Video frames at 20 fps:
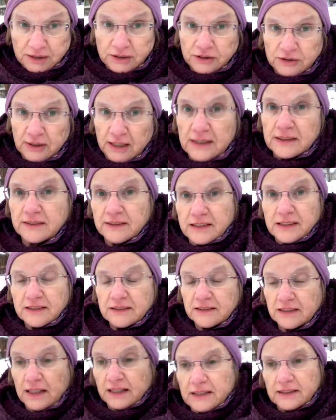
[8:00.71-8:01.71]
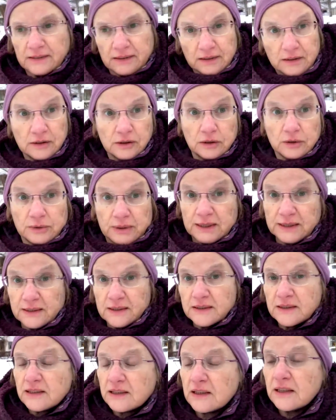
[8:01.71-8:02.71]
stressed these days, and who
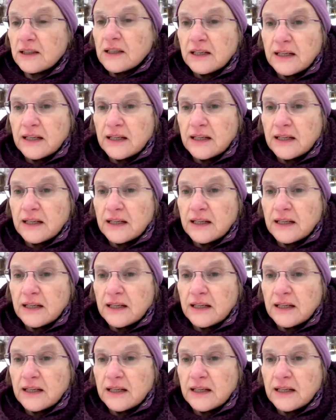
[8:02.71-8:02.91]
isn't,